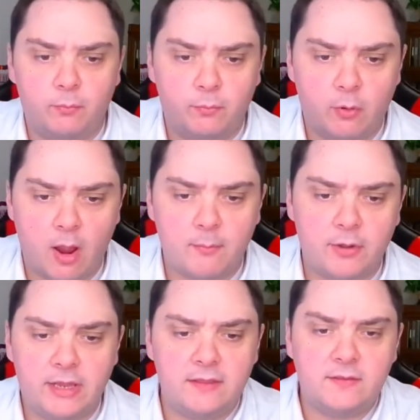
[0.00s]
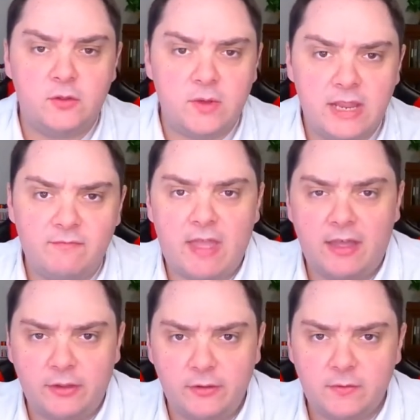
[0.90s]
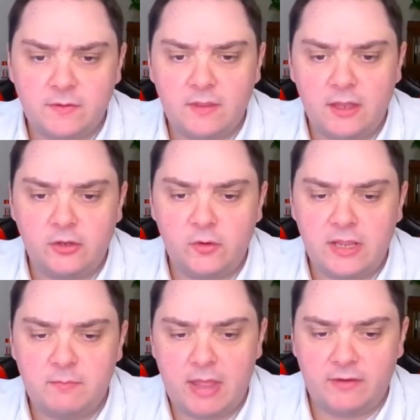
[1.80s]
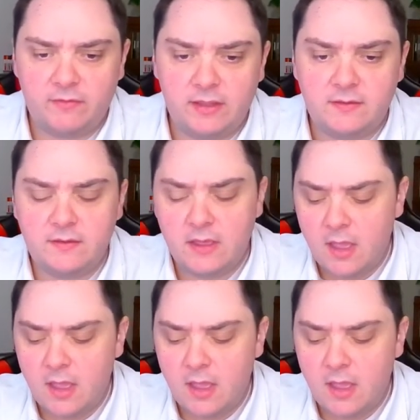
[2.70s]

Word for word: Properties, unique values, and unique benefits,